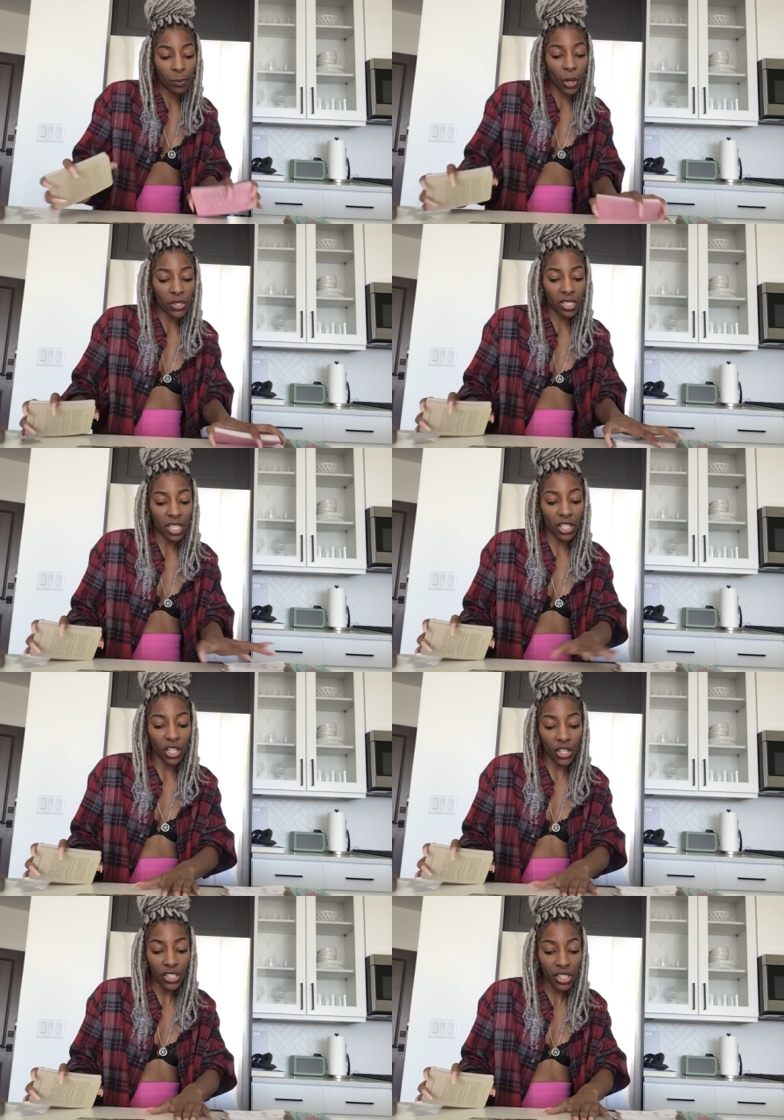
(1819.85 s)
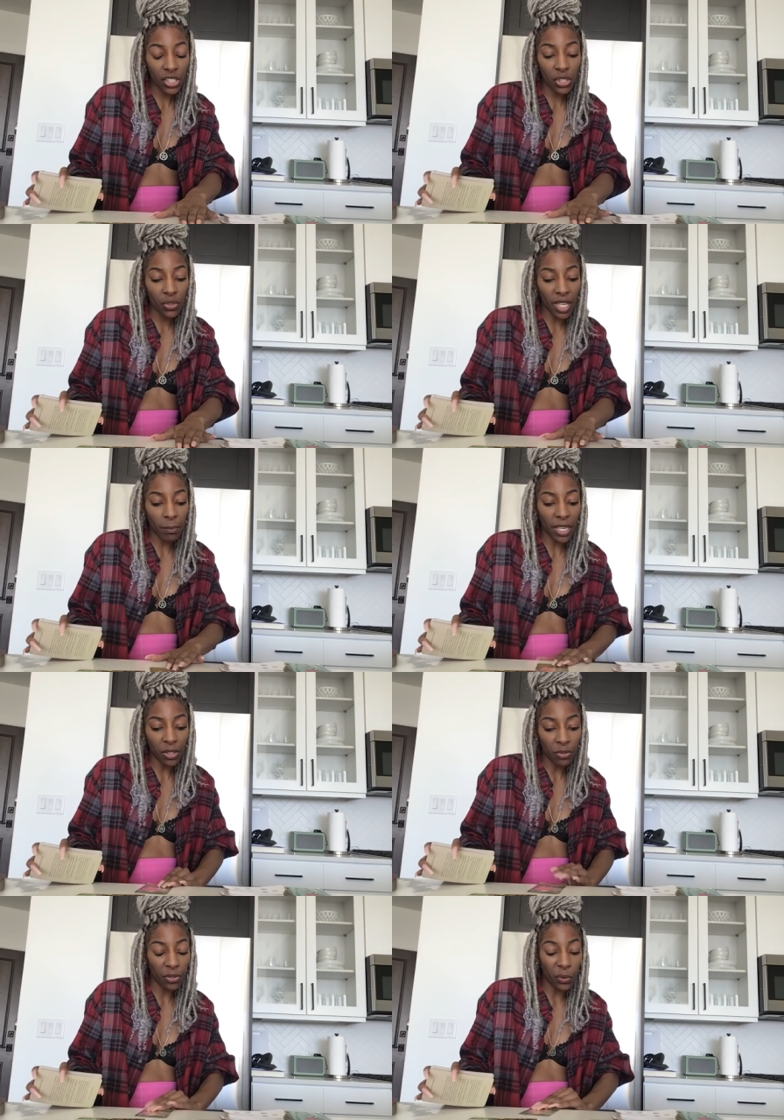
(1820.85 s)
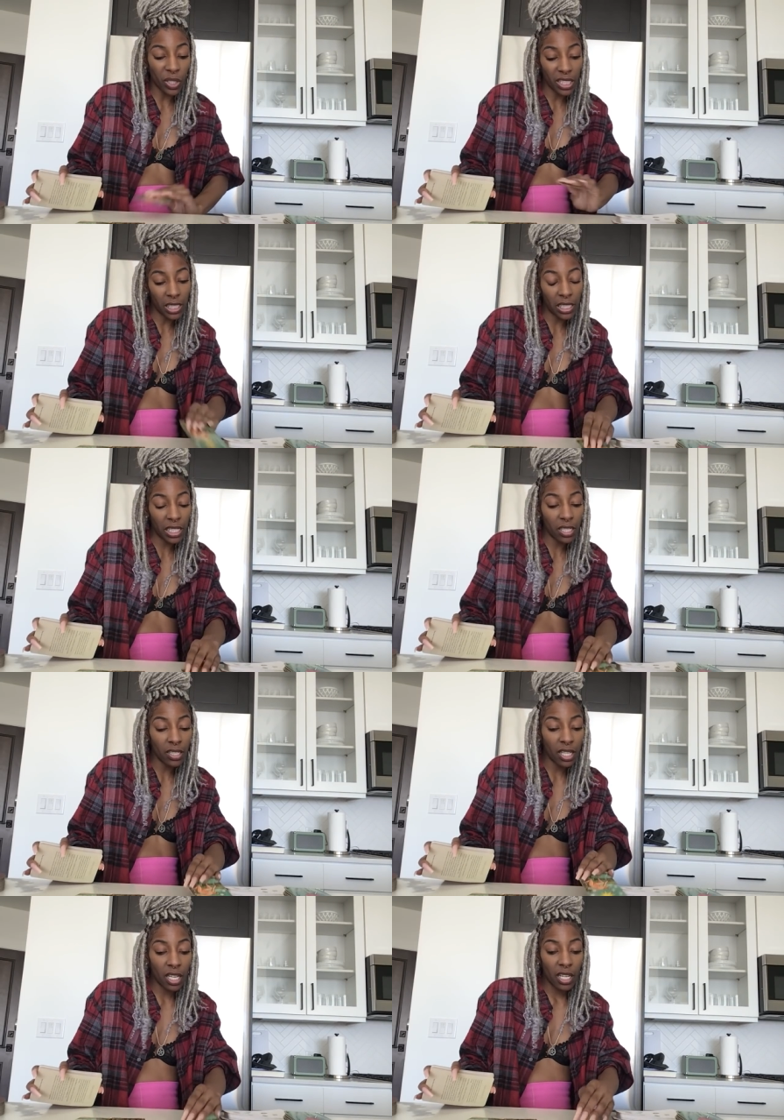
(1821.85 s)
person encourages you. They make you feel good.